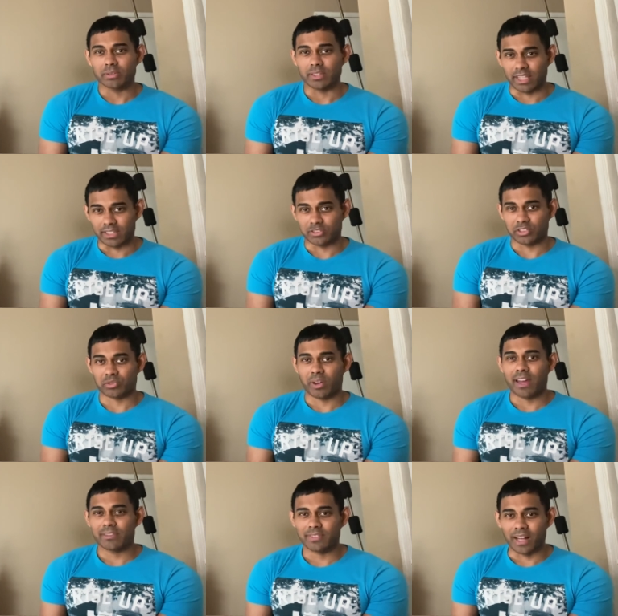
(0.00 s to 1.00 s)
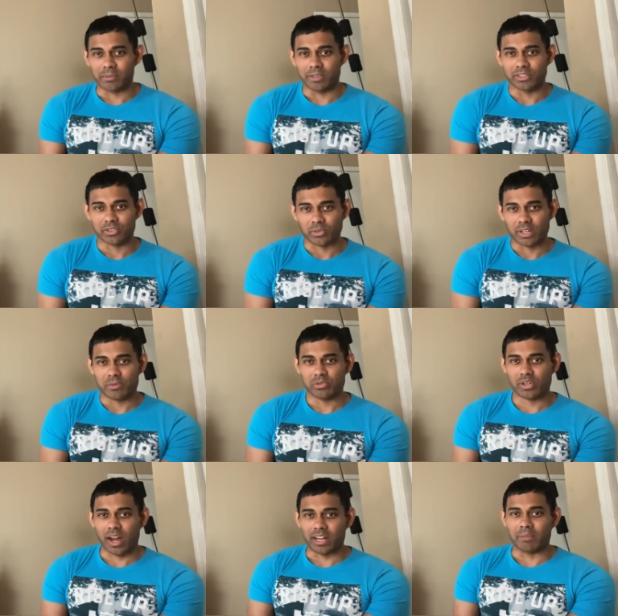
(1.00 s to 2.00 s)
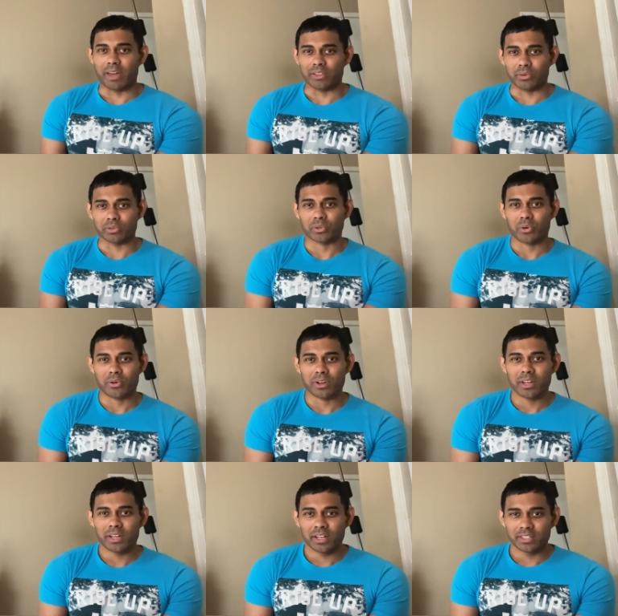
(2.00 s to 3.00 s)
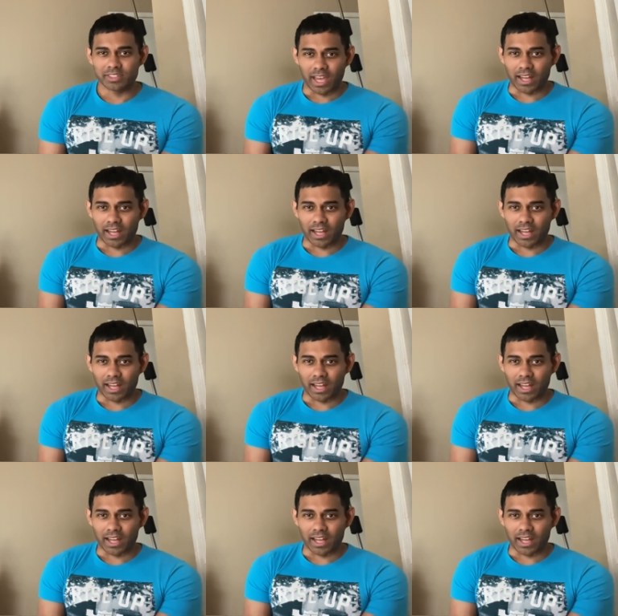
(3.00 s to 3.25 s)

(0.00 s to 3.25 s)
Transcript: like and subscribe. Follow me on Instagram, Shawn M. Mathew underscore. Tag